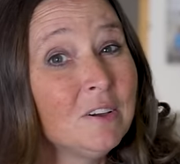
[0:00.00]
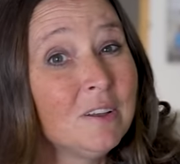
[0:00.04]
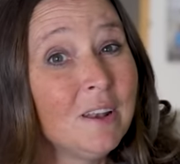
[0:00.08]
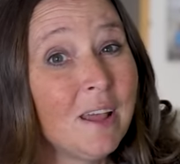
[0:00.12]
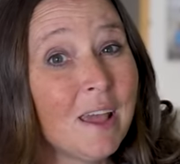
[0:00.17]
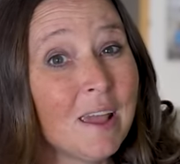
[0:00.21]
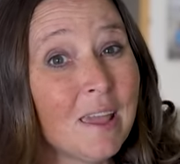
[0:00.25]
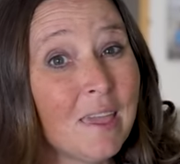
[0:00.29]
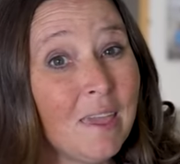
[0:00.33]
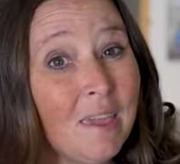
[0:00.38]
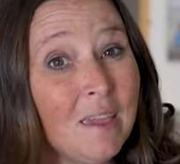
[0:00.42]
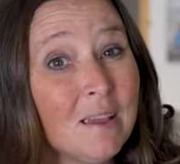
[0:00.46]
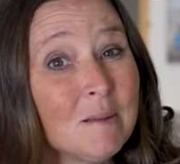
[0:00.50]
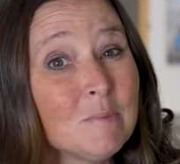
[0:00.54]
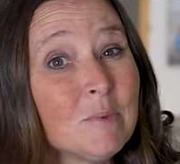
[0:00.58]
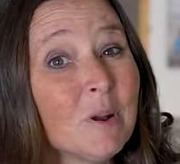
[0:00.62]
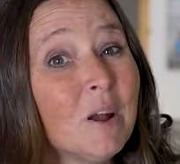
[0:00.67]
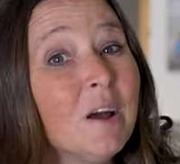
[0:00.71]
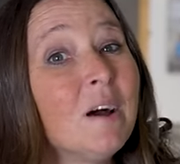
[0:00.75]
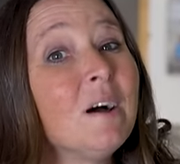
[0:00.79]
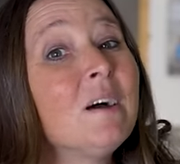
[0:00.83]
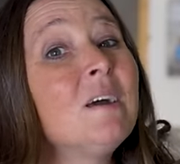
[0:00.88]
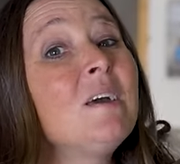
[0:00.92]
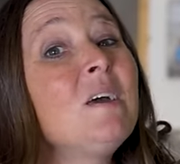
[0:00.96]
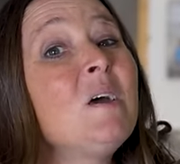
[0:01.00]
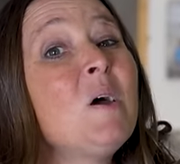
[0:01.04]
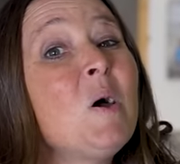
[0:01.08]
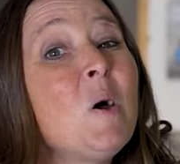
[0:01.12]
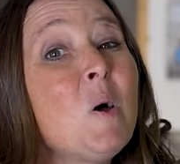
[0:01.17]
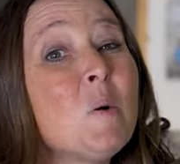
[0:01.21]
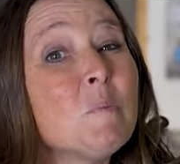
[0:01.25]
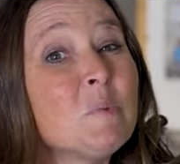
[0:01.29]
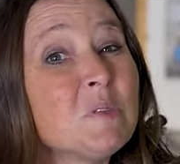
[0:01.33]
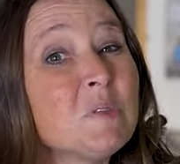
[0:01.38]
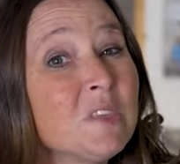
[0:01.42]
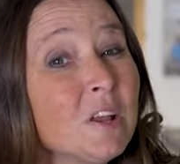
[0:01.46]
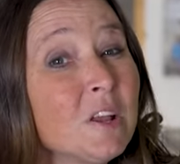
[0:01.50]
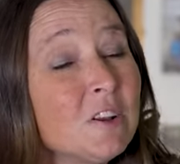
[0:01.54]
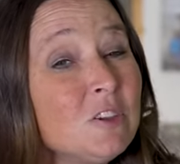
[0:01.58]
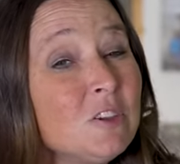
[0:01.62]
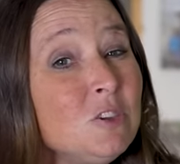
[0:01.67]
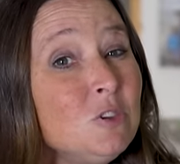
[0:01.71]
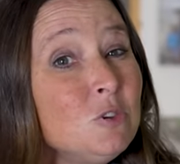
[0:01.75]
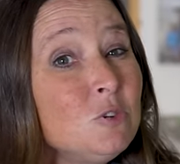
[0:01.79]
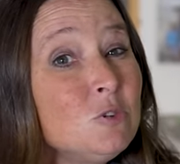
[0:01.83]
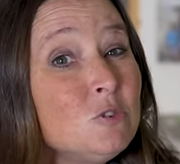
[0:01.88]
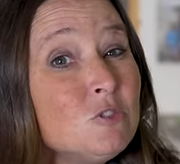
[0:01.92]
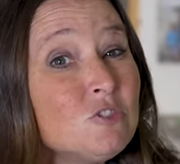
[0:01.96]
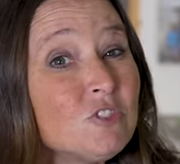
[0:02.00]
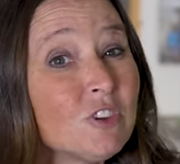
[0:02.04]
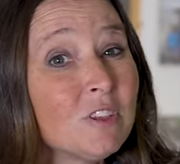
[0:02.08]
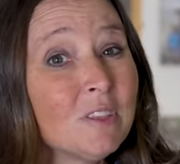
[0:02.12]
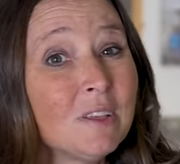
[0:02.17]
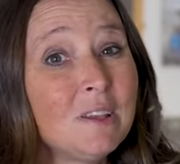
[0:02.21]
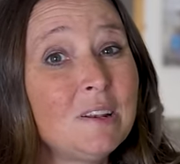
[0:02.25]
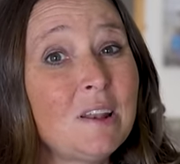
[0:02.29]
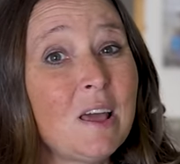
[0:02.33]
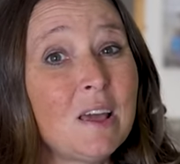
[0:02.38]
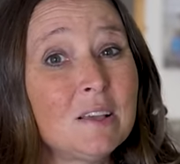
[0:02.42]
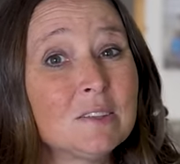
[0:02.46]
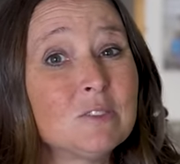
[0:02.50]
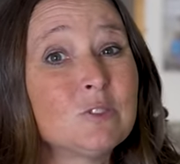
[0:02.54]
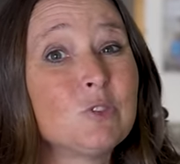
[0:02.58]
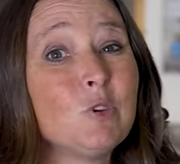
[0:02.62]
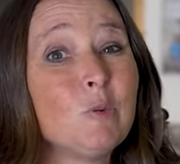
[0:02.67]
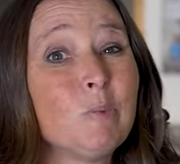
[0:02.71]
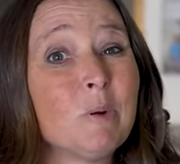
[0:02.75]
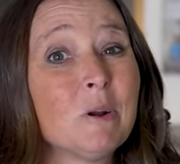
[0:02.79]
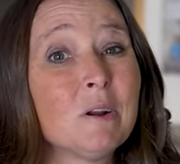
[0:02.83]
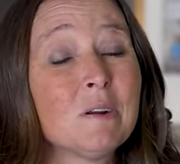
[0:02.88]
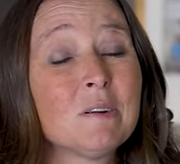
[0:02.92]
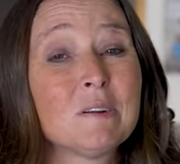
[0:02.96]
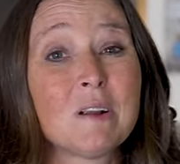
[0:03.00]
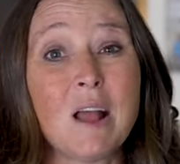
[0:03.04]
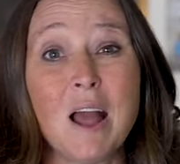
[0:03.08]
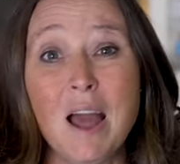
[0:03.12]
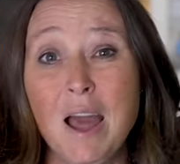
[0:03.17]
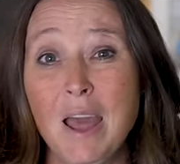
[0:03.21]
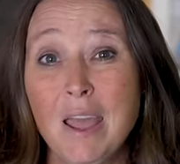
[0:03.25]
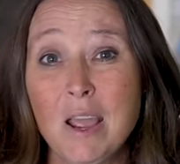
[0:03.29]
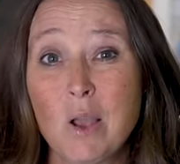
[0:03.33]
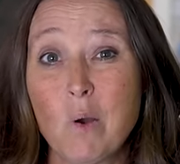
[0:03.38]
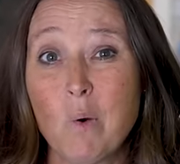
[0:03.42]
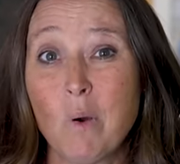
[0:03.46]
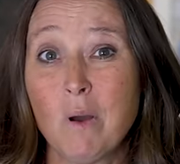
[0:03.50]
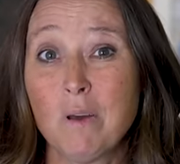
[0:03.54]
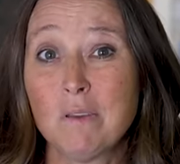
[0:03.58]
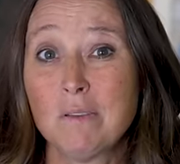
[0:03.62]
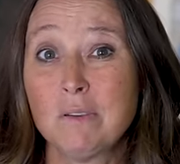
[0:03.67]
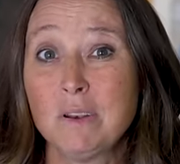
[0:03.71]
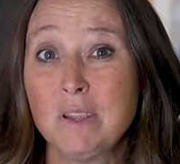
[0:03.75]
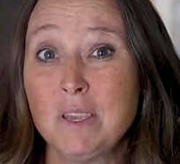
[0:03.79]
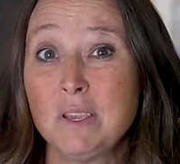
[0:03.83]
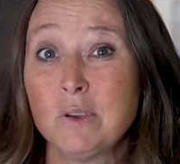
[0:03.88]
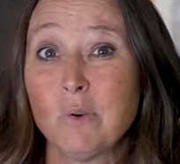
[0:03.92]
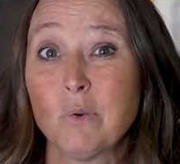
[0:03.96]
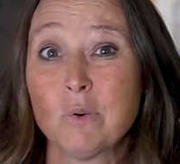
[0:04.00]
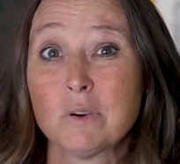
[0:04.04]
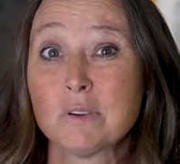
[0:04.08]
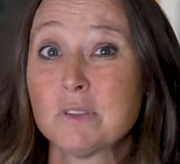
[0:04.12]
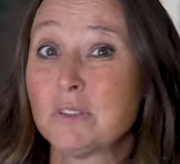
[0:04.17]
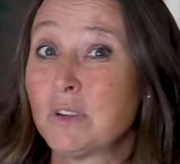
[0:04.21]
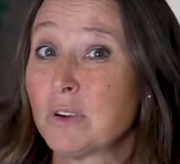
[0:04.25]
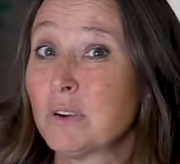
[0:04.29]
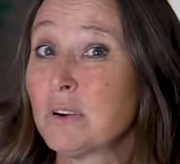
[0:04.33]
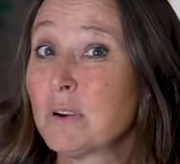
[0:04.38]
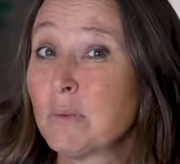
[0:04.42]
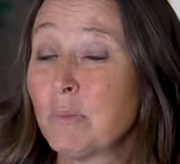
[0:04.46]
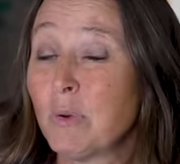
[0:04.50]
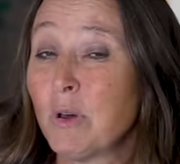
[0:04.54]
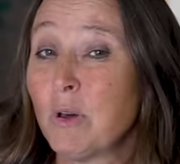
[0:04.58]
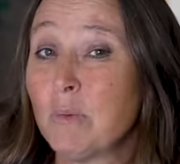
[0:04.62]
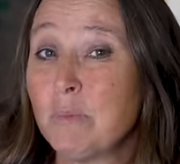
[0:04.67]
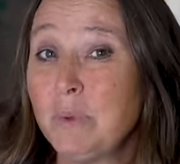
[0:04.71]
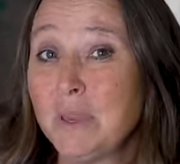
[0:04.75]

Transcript: good on camera, but they're usually not super high quality or durable,